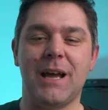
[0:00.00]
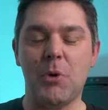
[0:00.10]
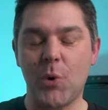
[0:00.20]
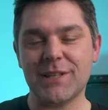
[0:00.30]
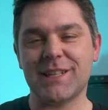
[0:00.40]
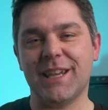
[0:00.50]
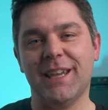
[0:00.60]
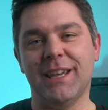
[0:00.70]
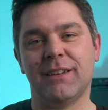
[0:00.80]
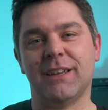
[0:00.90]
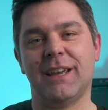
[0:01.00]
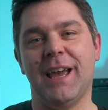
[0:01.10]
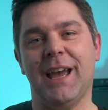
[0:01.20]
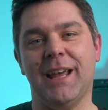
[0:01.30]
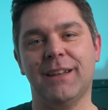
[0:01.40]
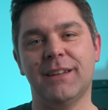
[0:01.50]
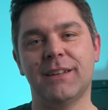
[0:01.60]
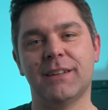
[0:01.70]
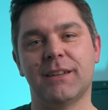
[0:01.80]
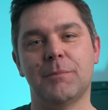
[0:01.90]
I'm always here,
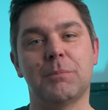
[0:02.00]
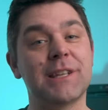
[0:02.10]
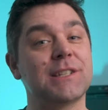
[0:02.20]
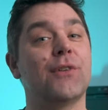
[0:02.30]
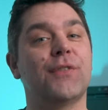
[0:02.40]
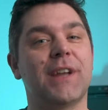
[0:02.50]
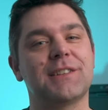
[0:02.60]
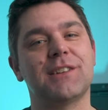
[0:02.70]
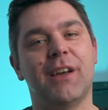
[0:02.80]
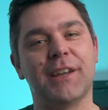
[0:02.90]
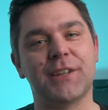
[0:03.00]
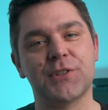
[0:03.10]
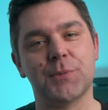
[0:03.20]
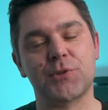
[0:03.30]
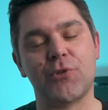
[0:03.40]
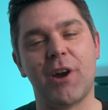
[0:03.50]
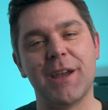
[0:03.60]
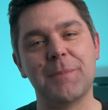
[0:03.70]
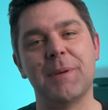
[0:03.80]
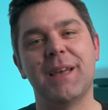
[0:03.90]
and please don't forget to like and
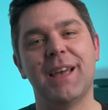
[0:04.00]
subscribe.